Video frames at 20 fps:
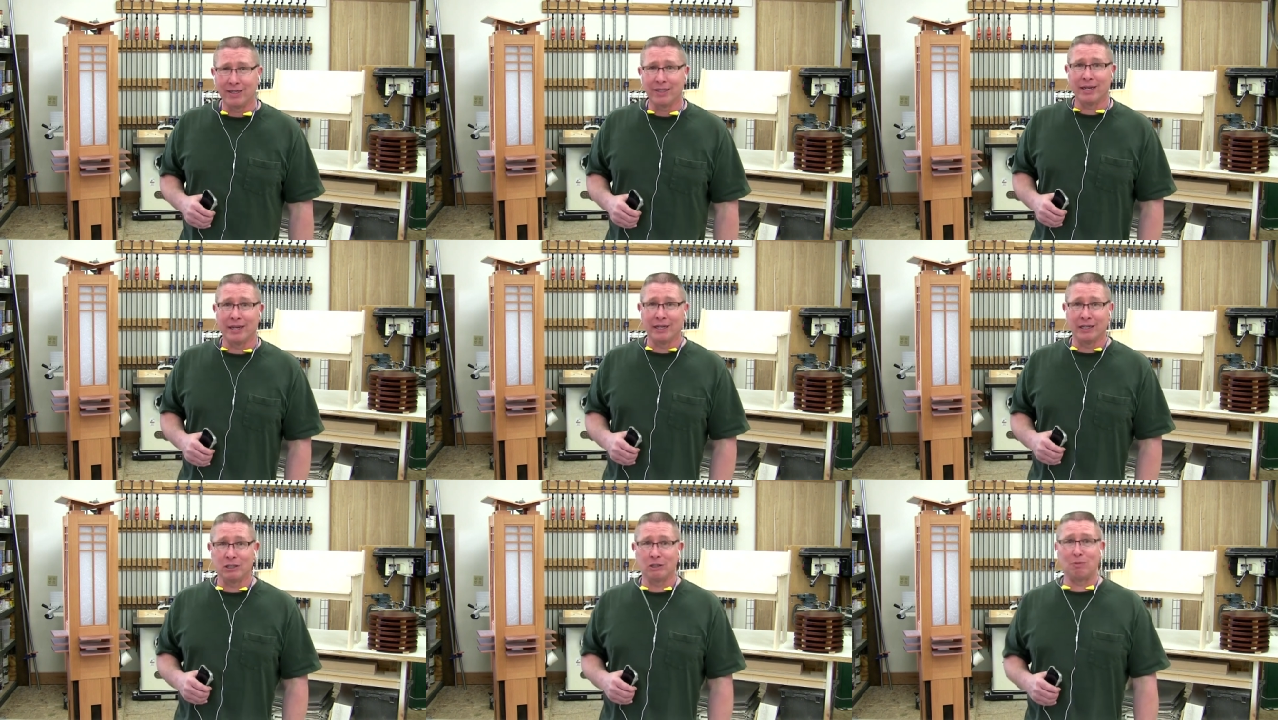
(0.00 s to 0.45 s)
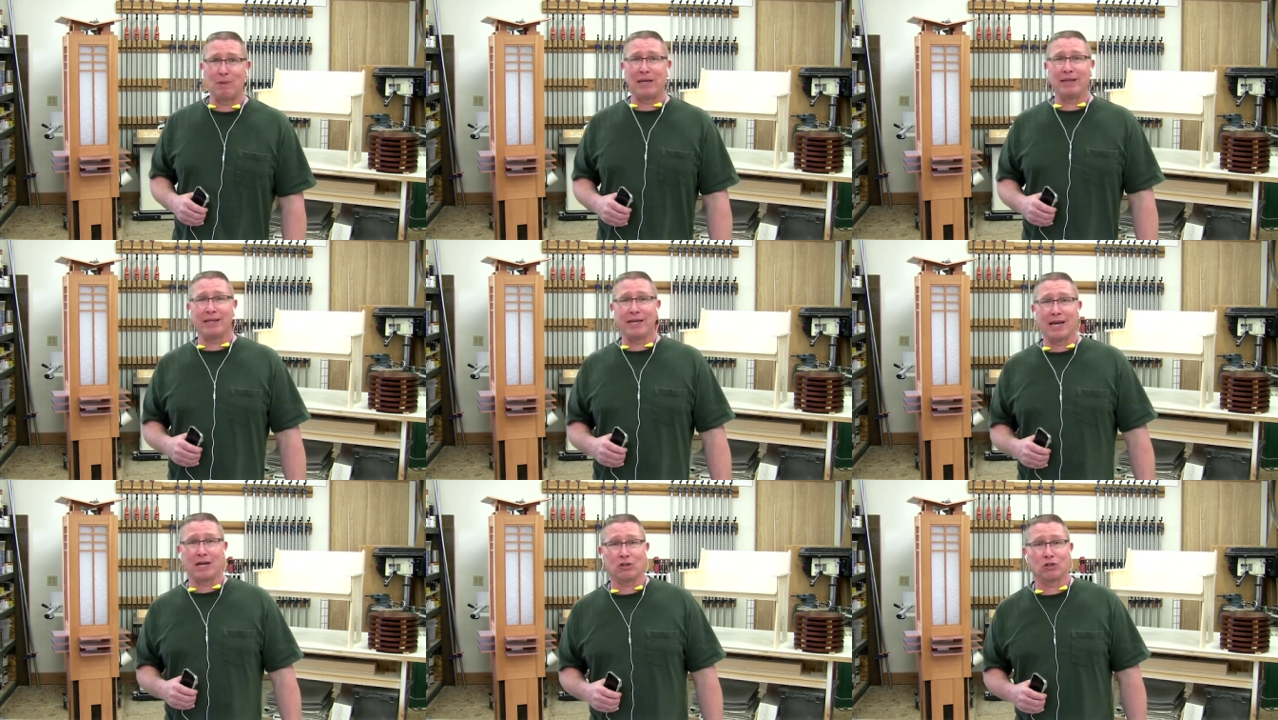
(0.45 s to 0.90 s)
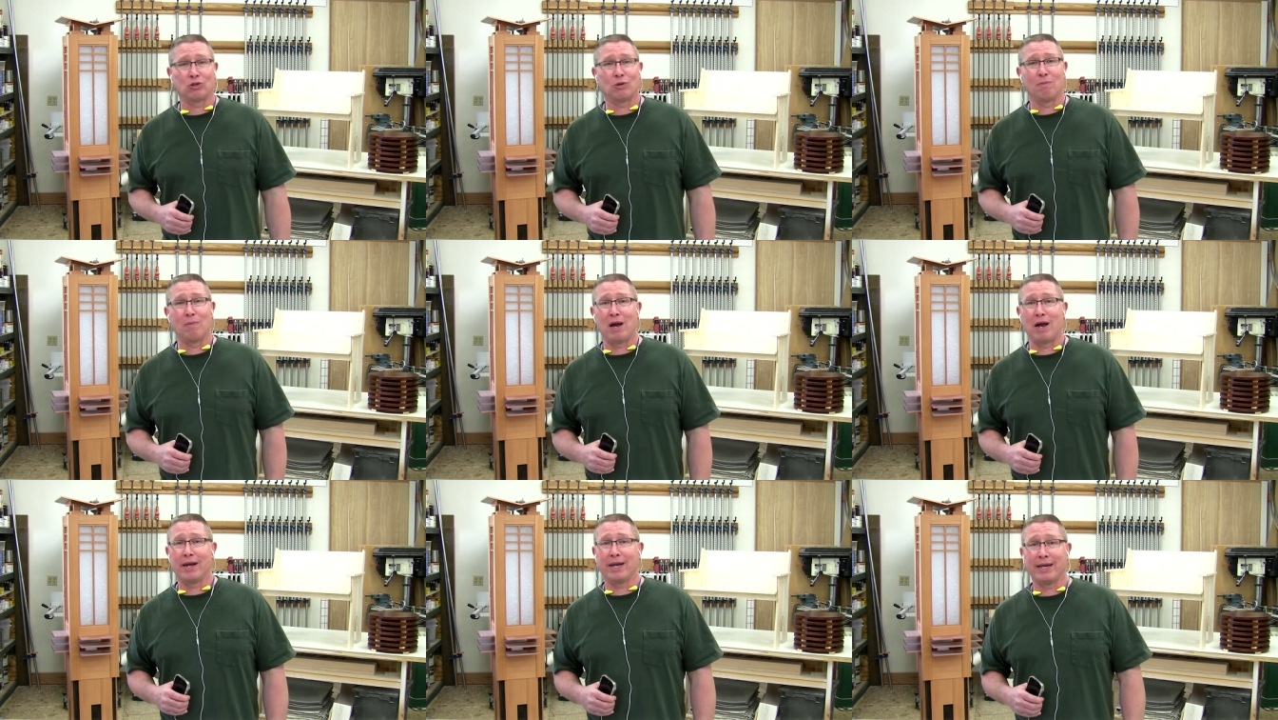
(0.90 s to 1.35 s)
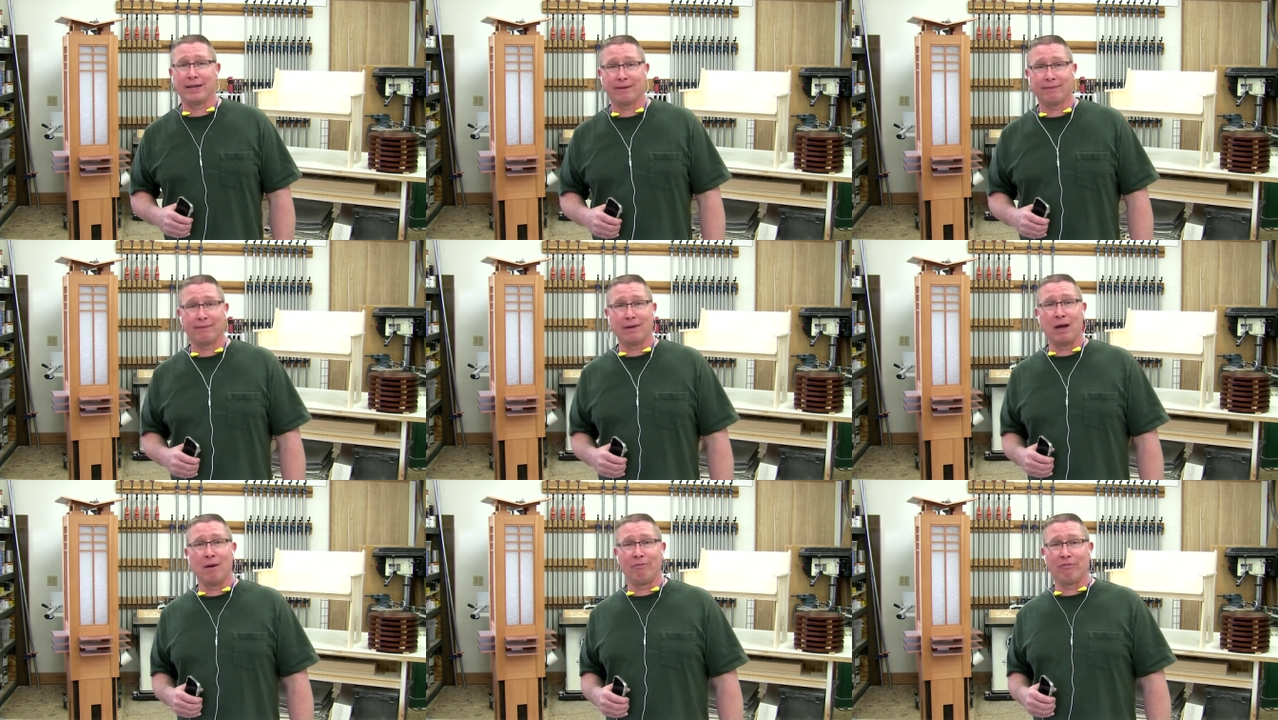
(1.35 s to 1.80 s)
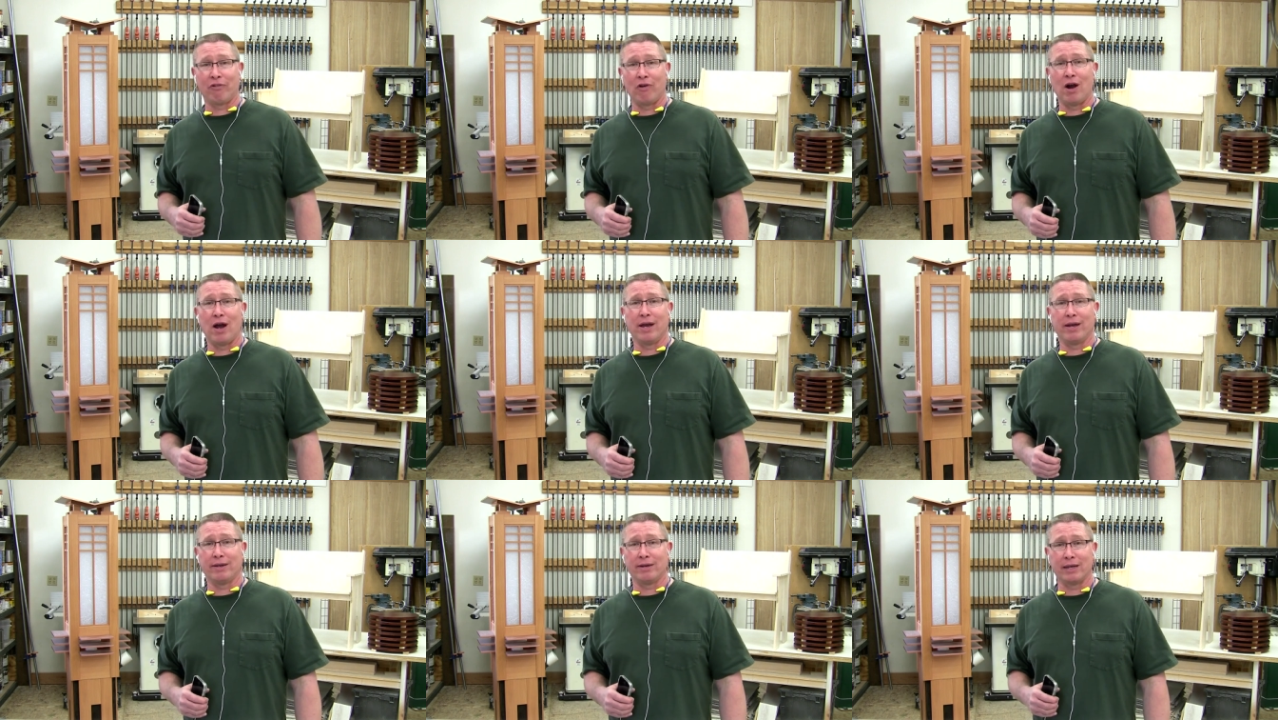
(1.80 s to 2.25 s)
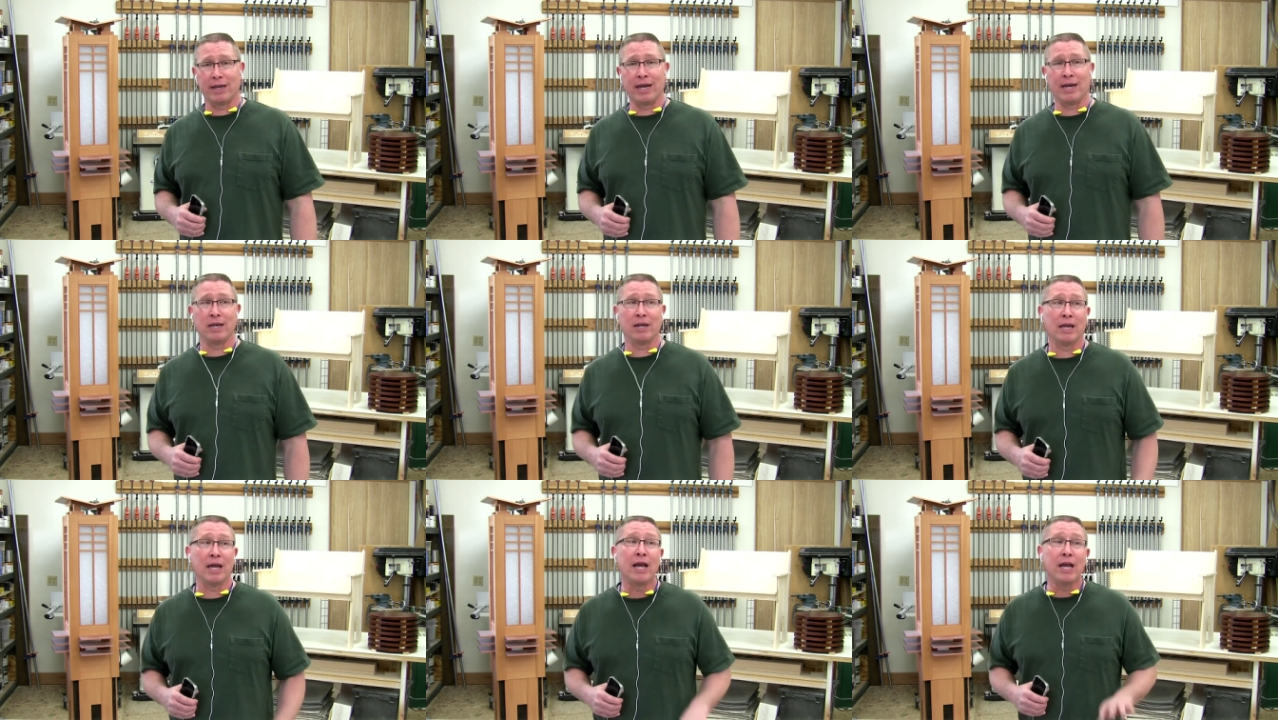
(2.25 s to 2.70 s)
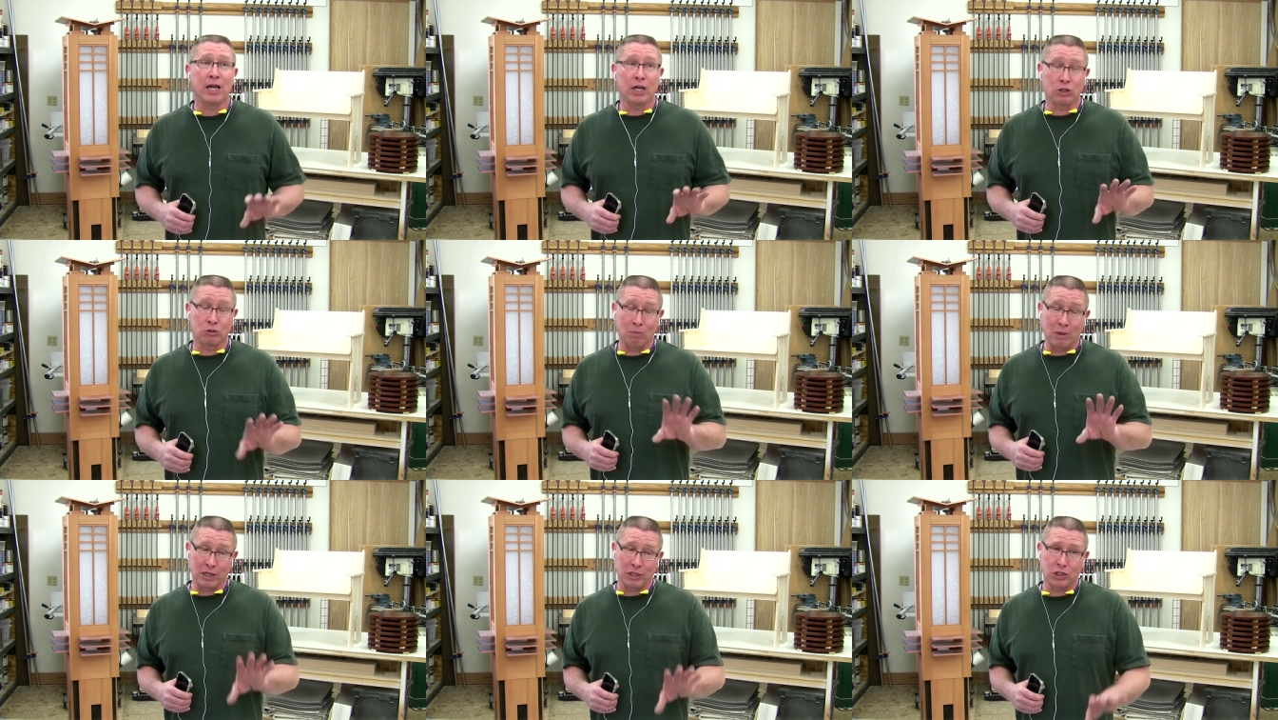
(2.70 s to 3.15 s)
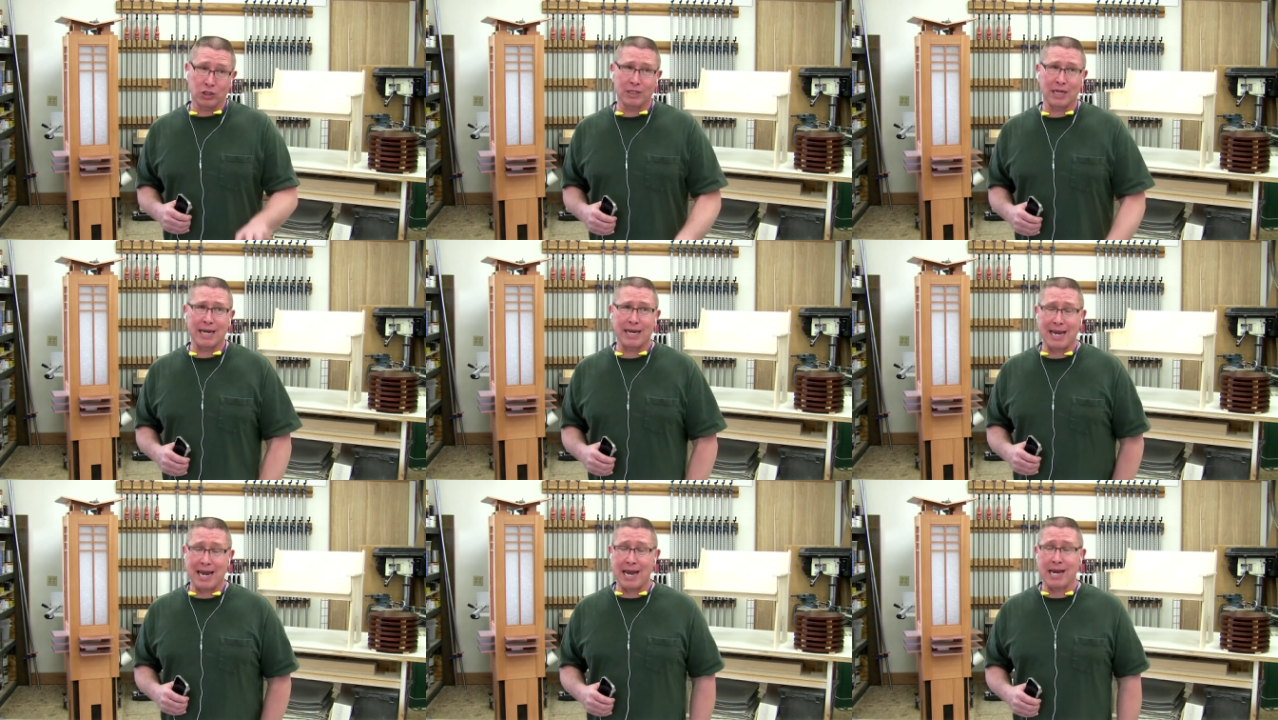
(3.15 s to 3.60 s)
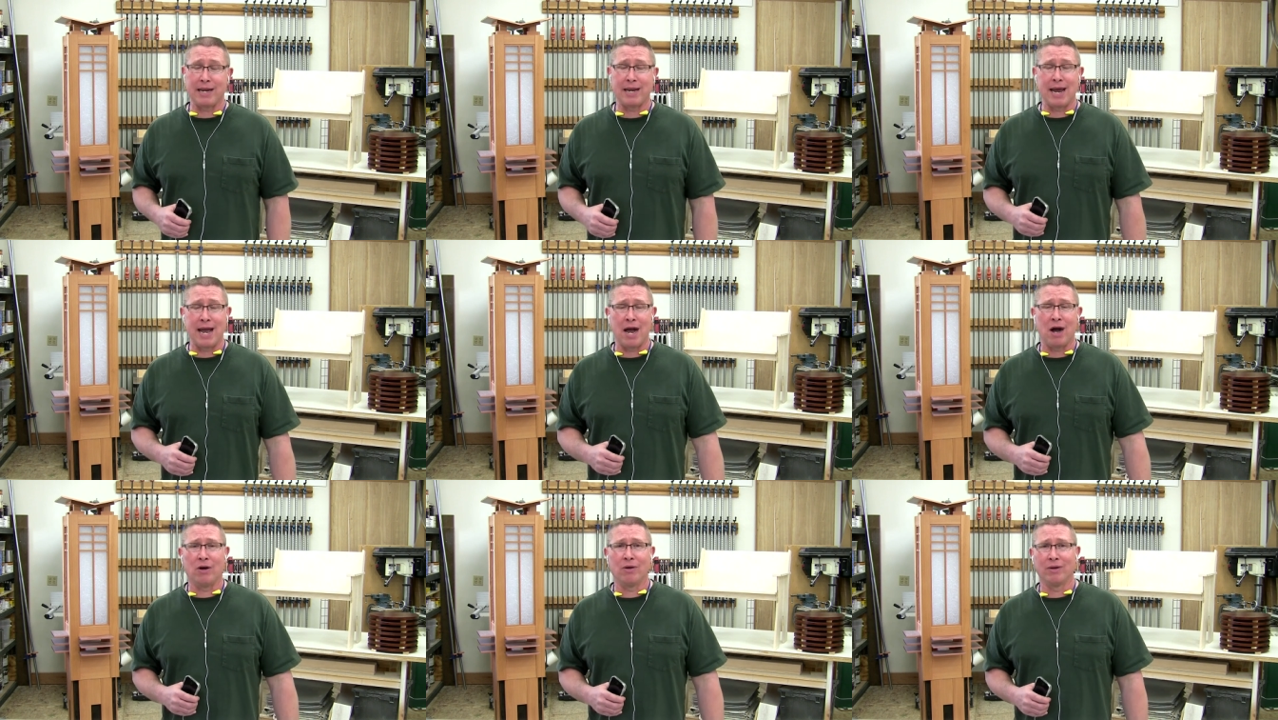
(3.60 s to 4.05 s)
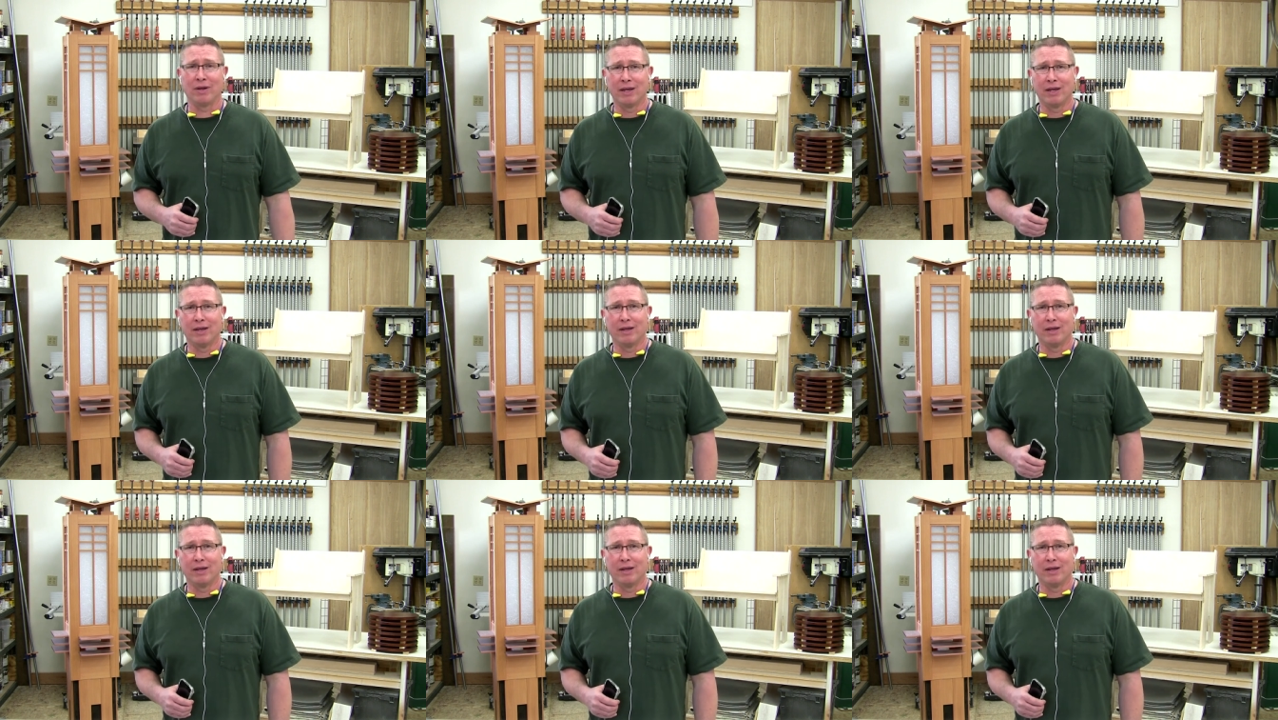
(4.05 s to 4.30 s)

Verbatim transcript: and spend the extra money up front and as much as I can now